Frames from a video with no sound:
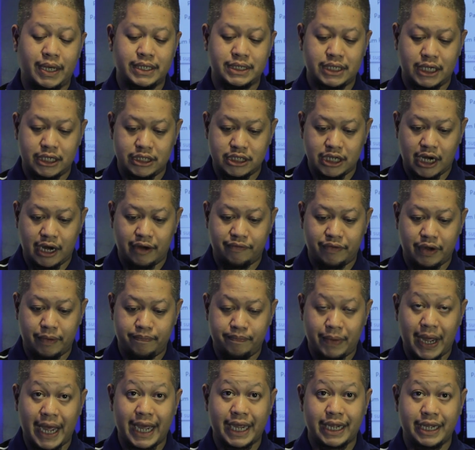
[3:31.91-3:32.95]
as a Java
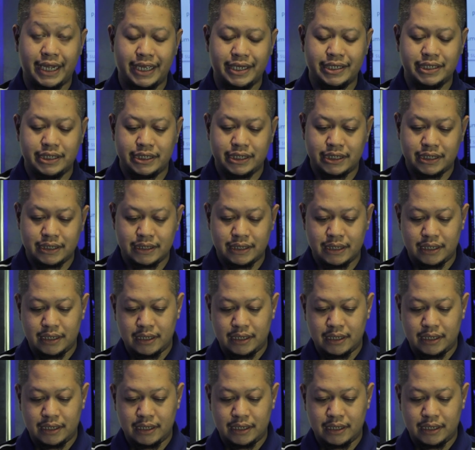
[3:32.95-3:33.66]
package.